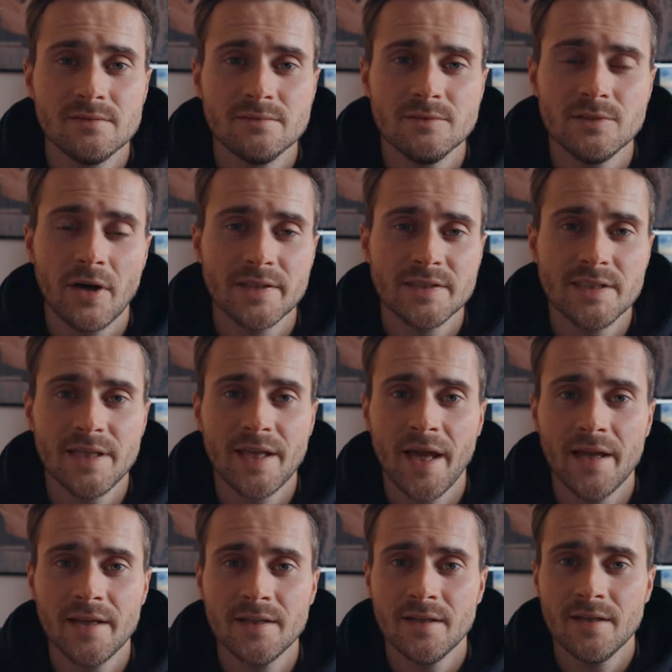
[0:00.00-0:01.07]

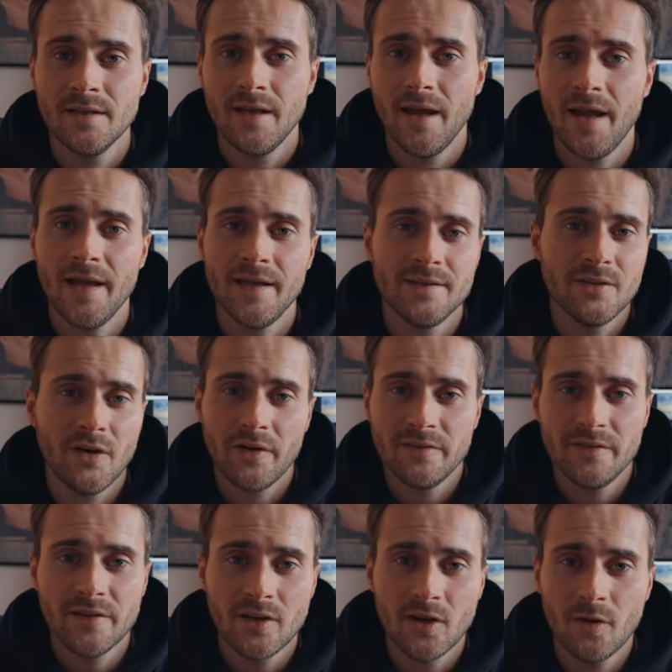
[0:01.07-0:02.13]
90K, a
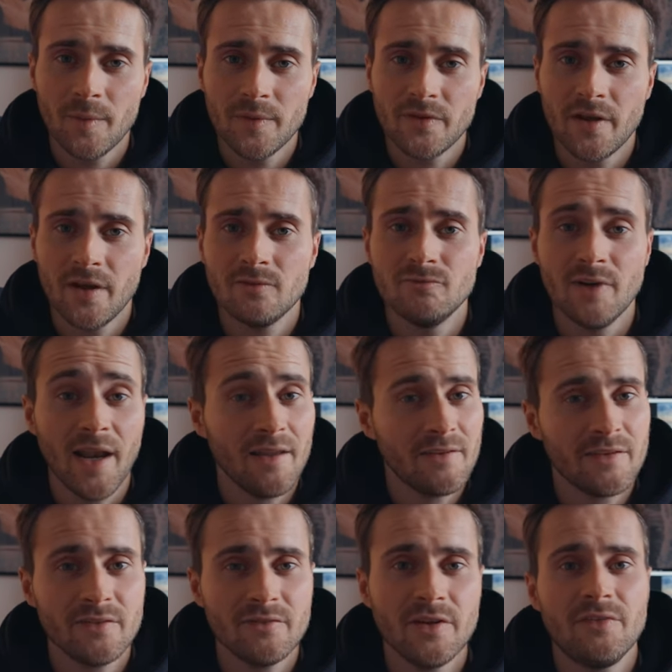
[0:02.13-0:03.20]
90 kilometer
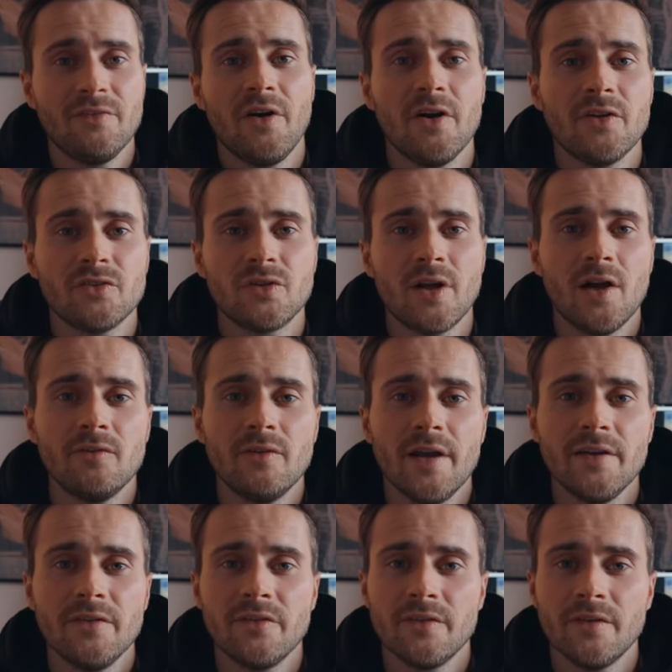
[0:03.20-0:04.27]
relatively fast trail
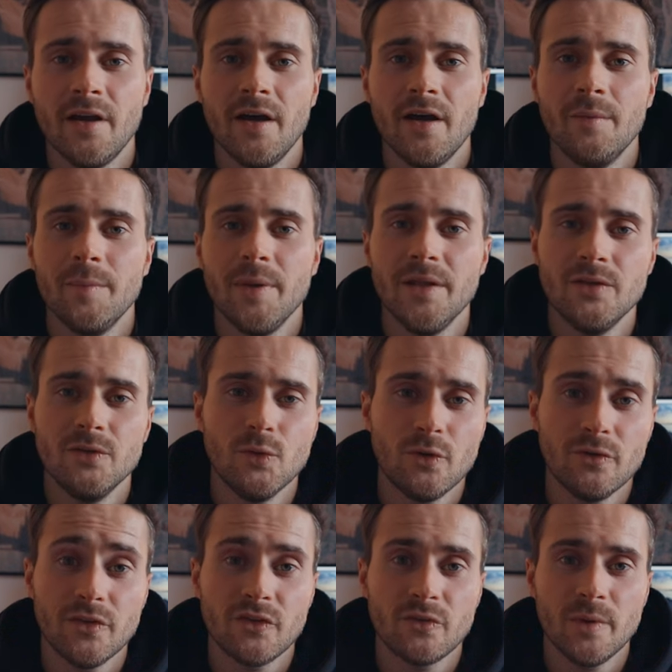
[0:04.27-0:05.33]
race in
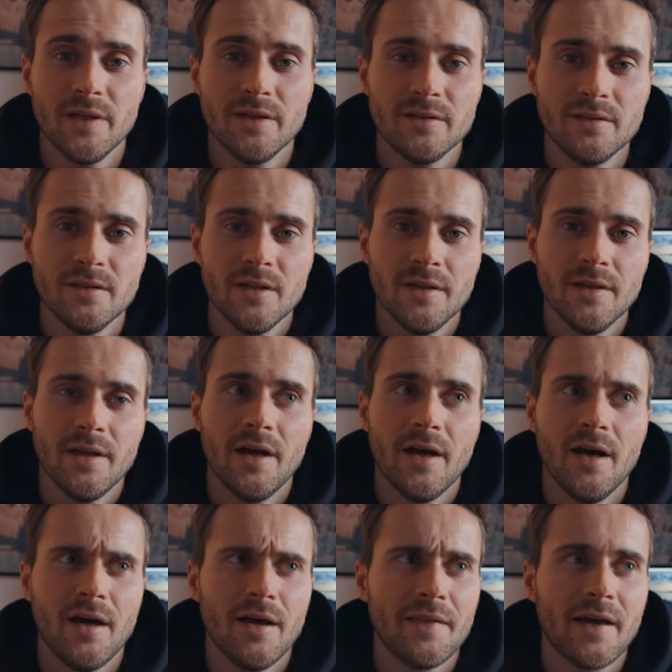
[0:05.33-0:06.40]
Northern Sweden.
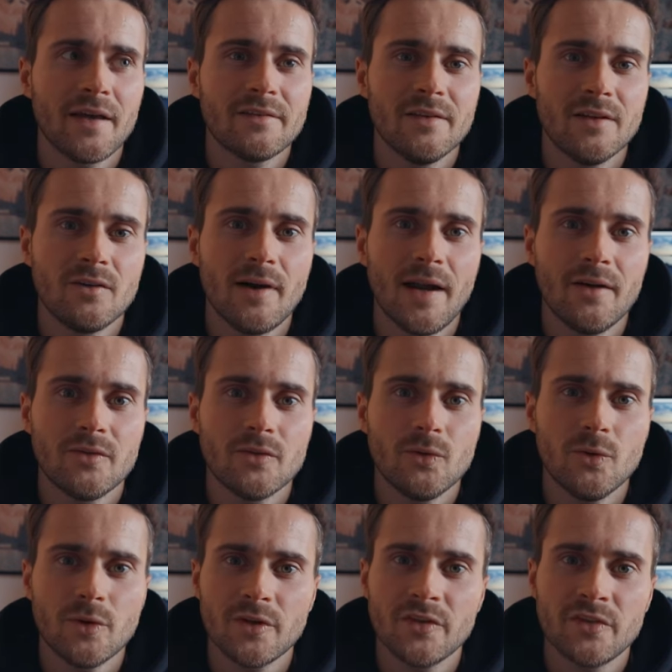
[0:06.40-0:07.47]
And that's in around
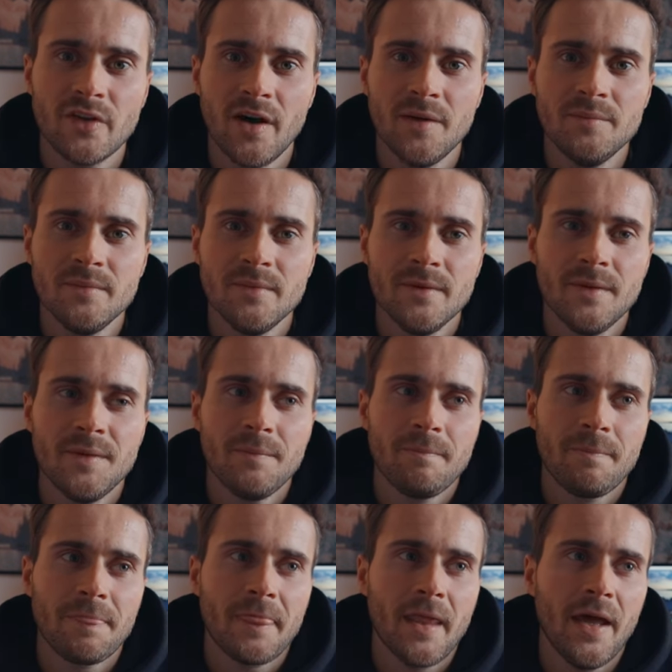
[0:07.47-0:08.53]
August time.
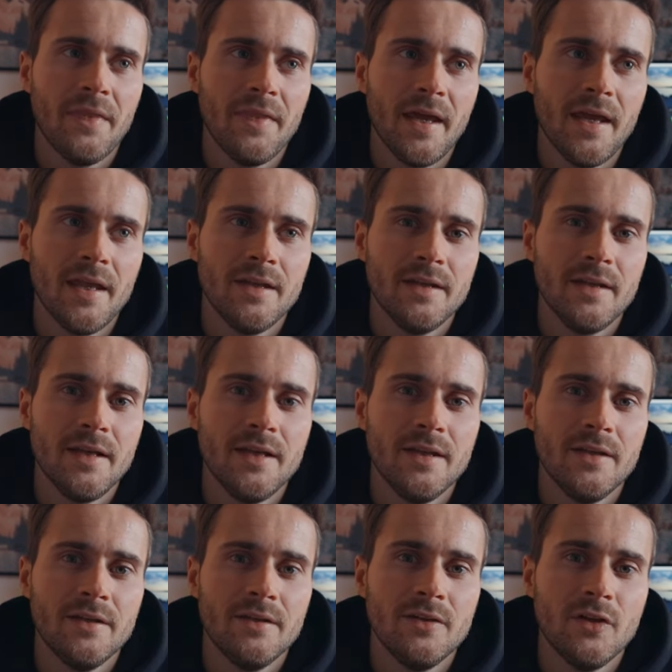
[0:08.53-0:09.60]
And then in